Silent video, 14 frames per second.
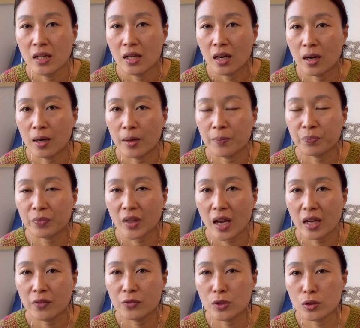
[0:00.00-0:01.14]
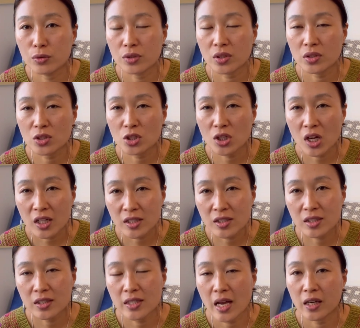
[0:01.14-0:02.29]
I've used just
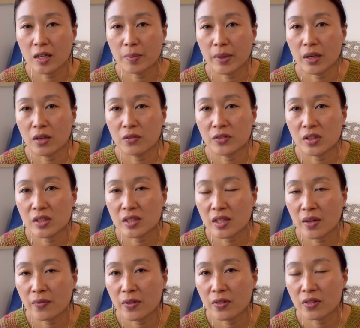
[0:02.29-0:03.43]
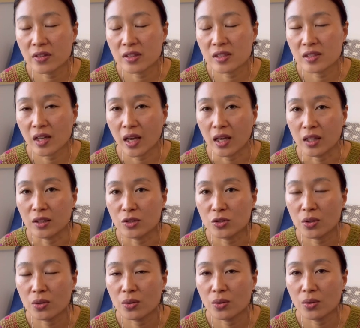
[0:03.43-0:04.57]
a tiny bit of the 7th skein.
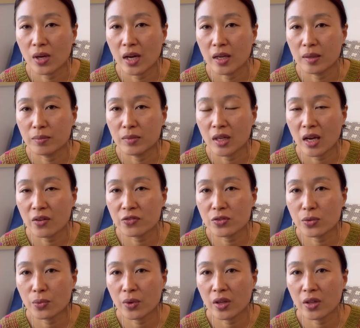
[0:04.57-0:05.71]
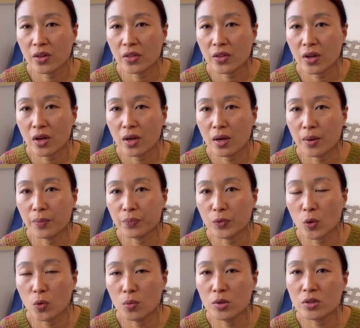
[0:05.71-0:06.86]
So I'm left with
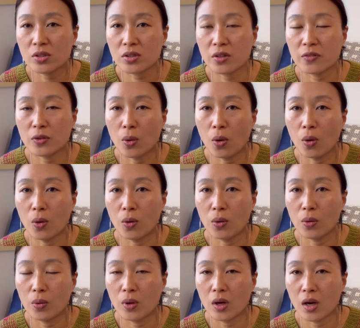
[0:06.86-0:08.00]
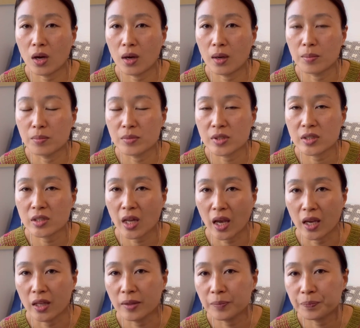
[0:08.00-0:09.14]
almost a whole
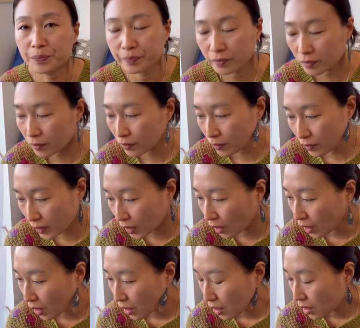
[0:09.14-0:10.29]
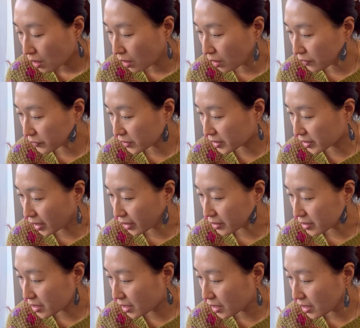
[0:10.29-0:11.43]
skein of the
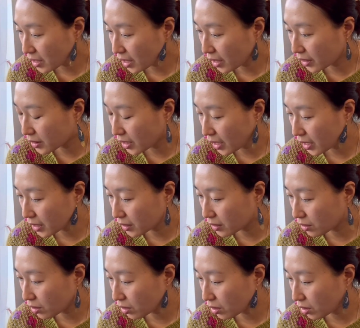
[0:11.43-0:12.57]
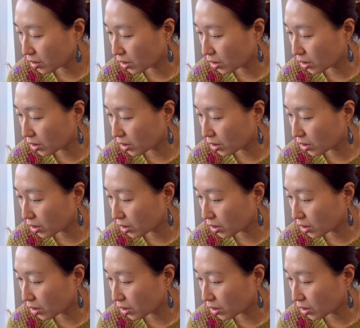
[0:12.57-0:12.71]
Santi. And then the